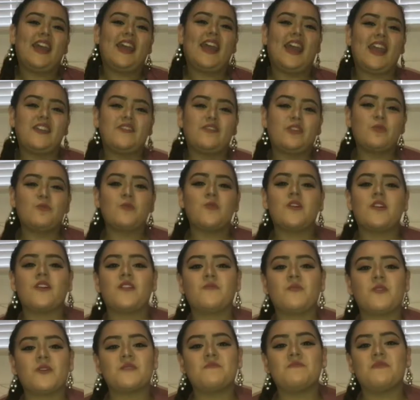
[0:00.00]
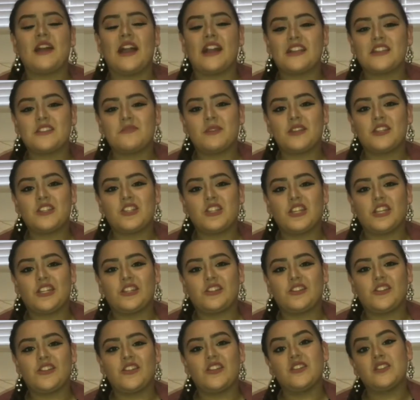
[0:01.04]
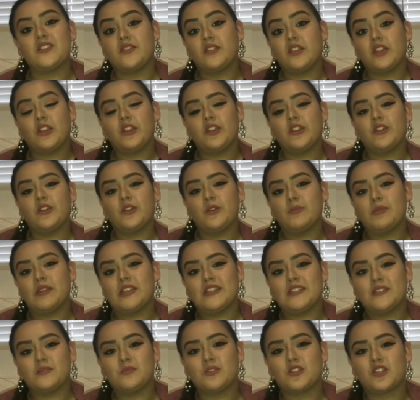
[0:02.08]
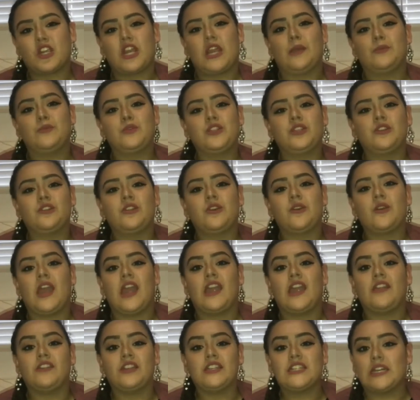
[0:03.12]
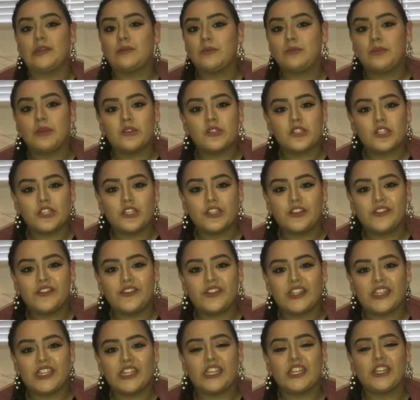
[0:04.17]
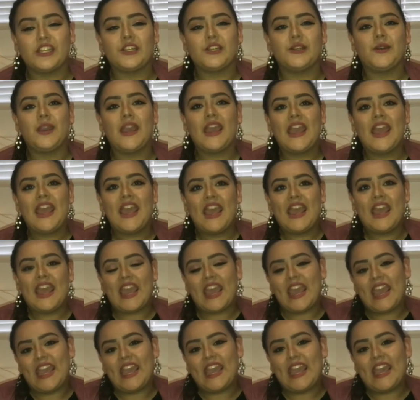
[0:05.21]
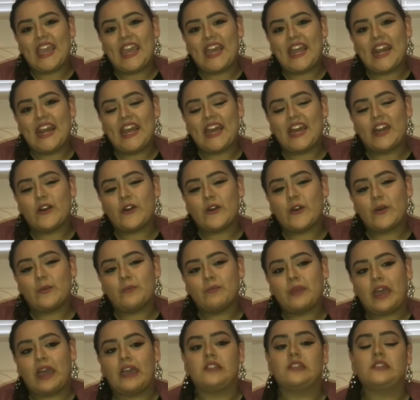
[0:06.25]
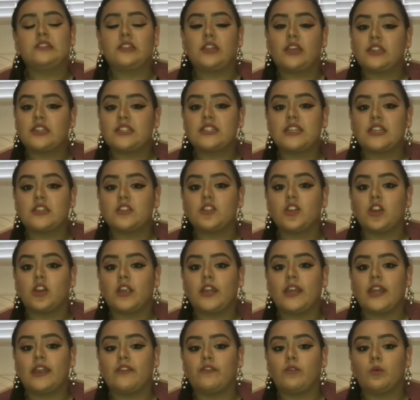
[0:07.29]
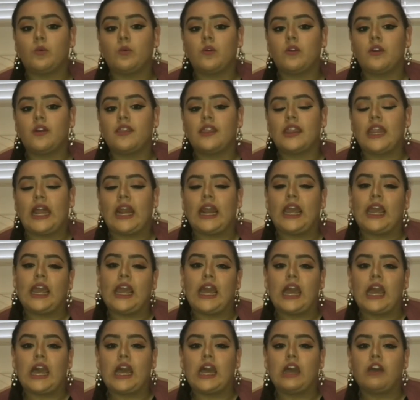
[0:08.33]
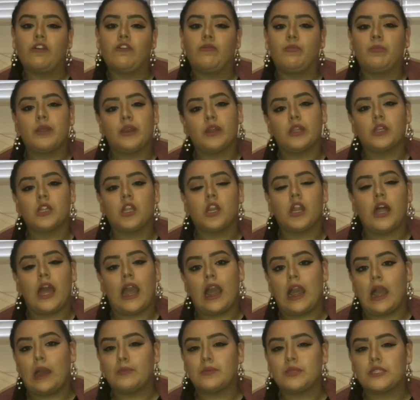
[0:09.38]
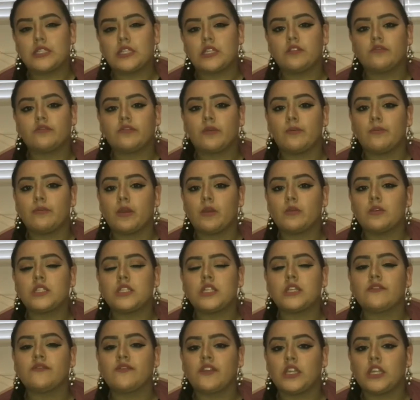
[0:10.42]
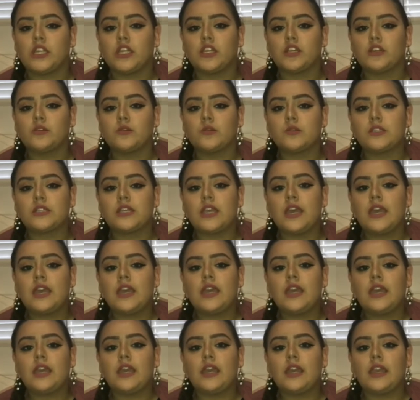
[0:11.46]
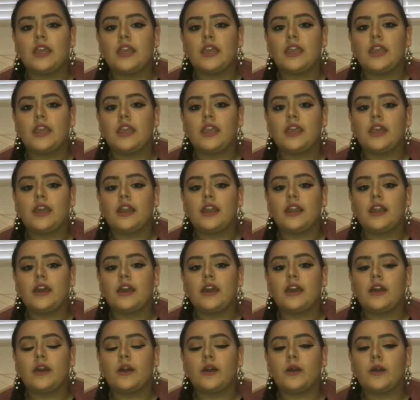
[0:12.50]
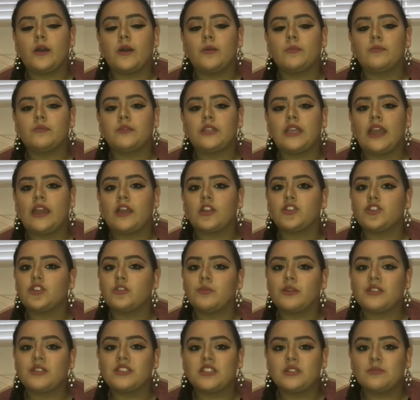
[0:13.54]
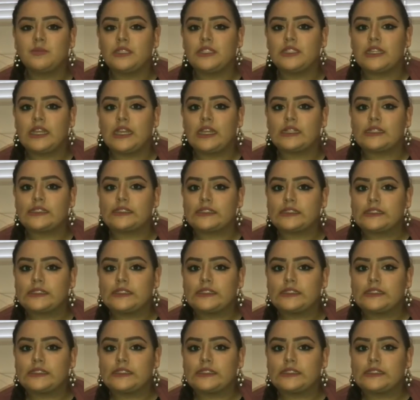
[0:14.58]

Hey everyone, welcome back to my channel, and those of you who are new, please subscribe so you'll know every time I post a new video. And I'd like to say sorry to everyone that I have been a little absent from posting videos, and yeah, 2 months to be exact.